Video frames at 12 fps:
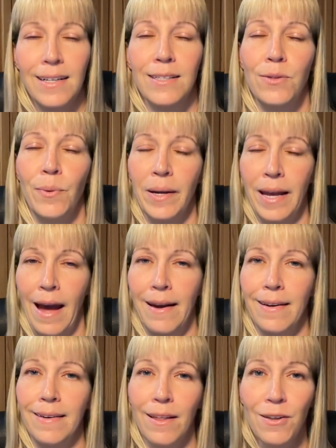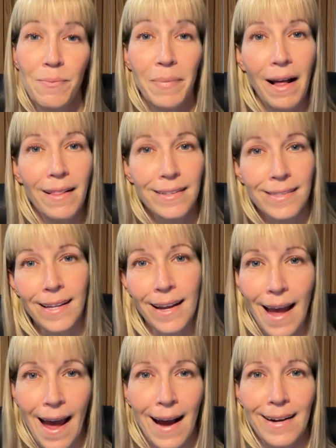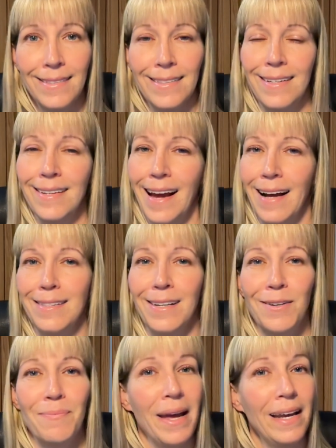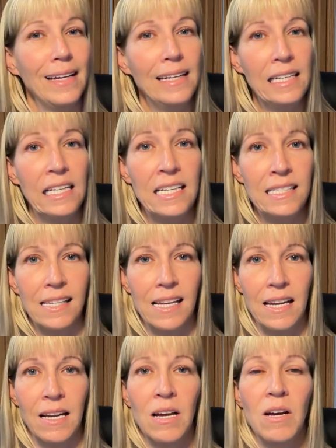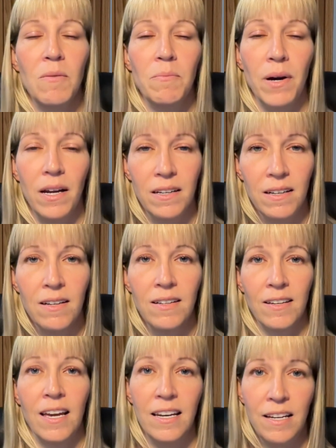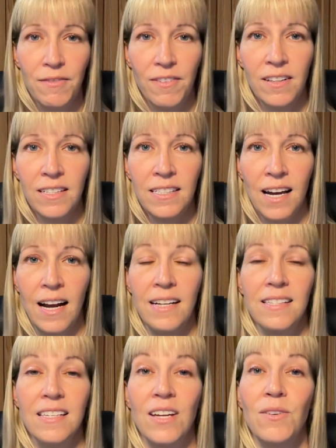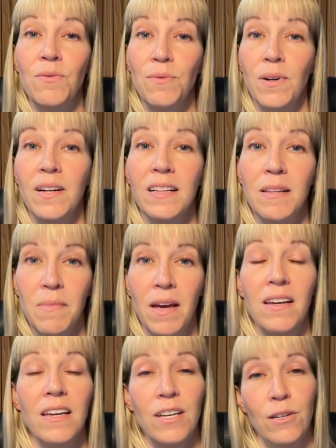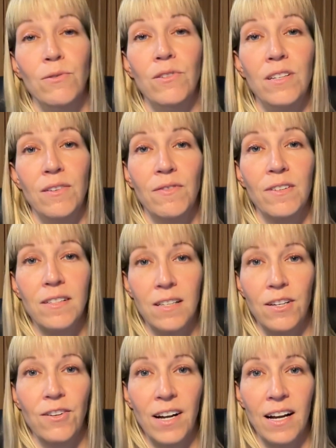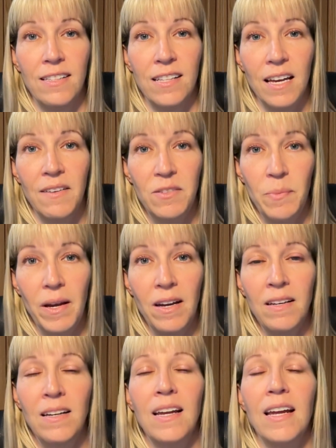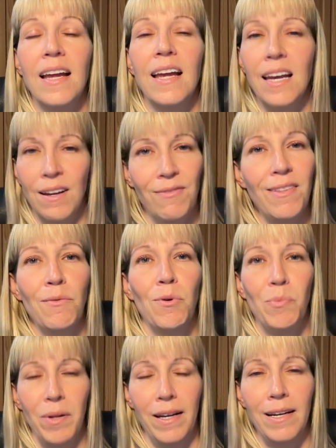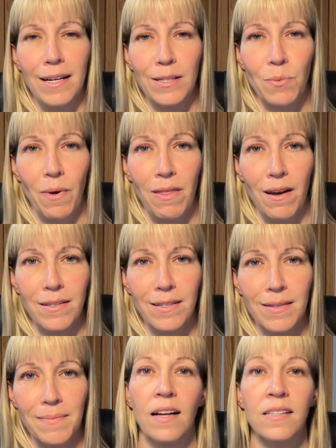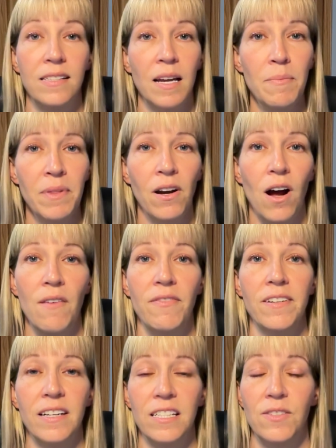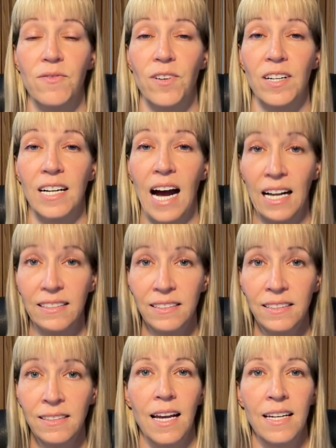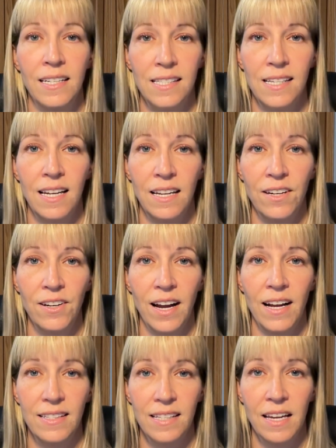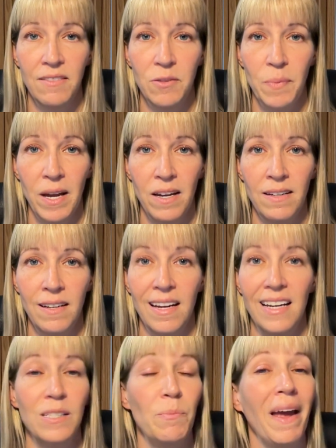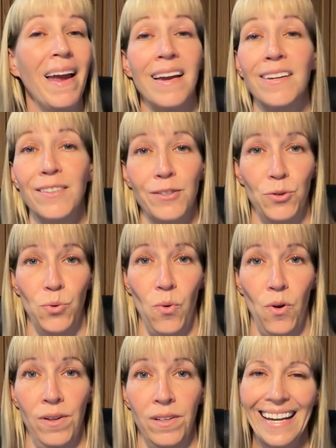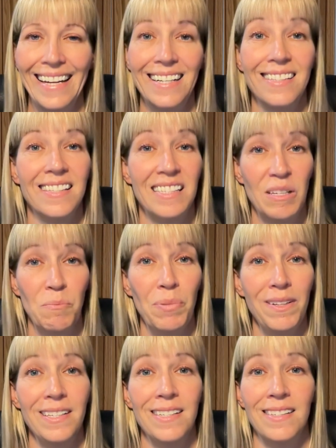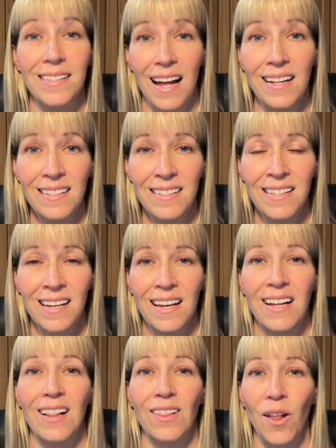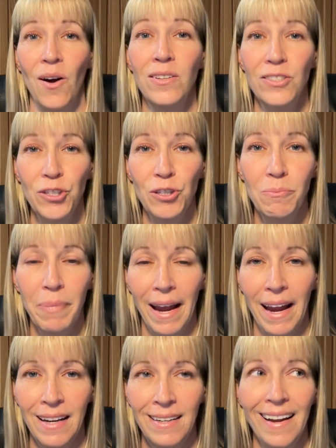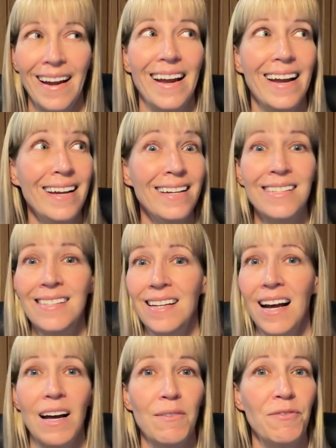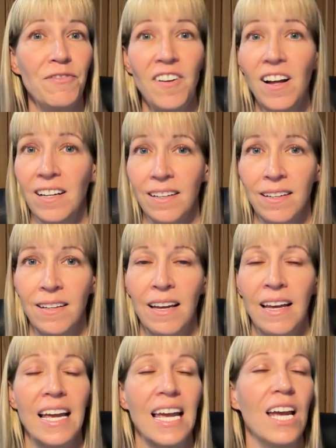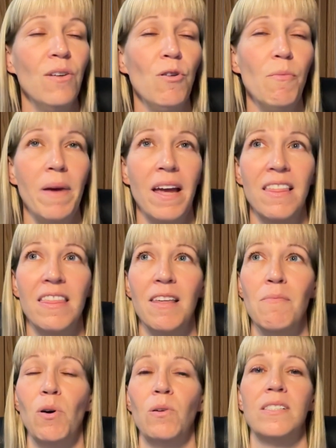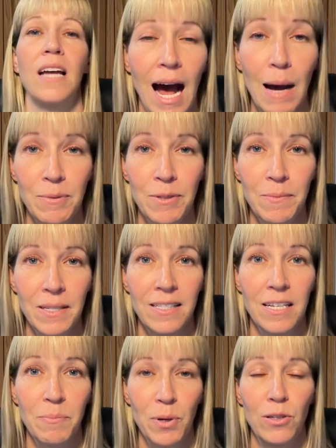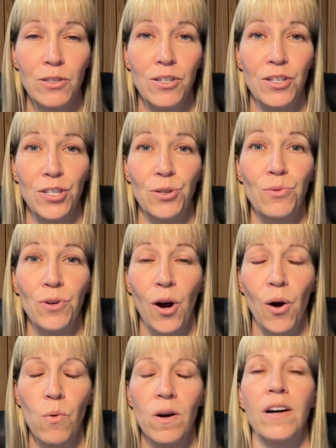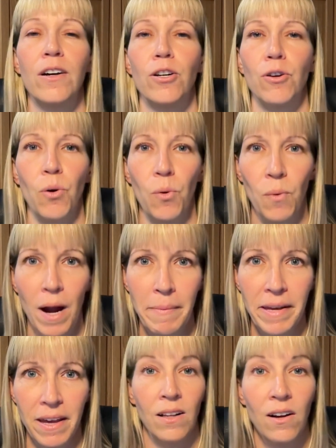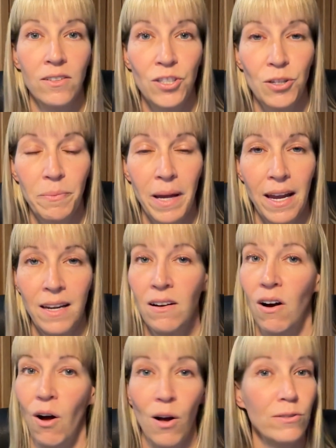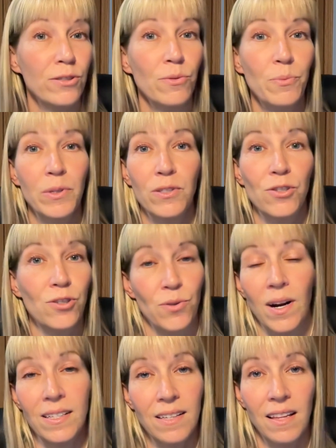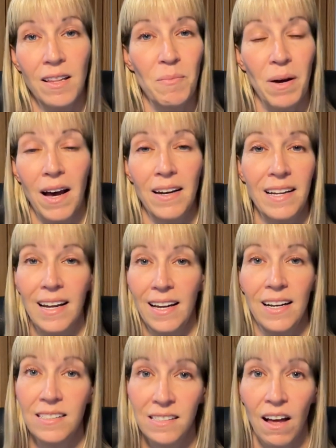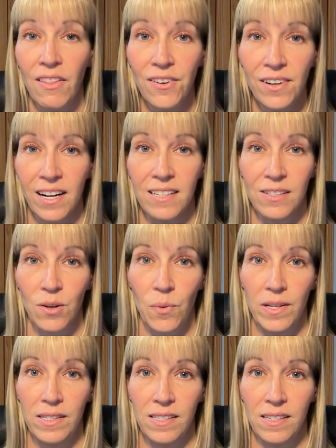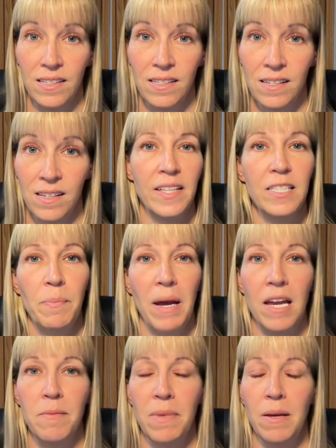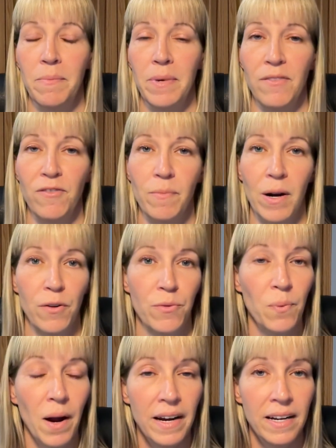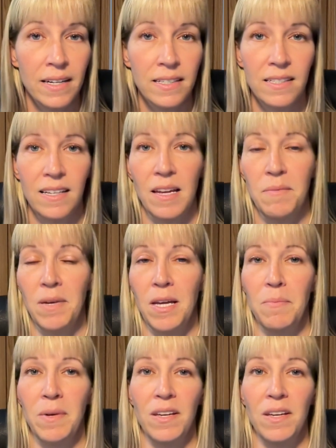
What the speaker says: So again, another balancing act, and cats aren't making it easy, but kidney-friendly diets can really make a huge difference in your cat's lifespan if they will play nice with us. A step that often gets forgotten in extending your cat's lifespan is pain control. In its simplest sense, long-term pain is not fun. It will make the most optimistic person you know crabby. Long-term pain also puts stress on the body and has other consequences. This pain may be from arthritis, it may be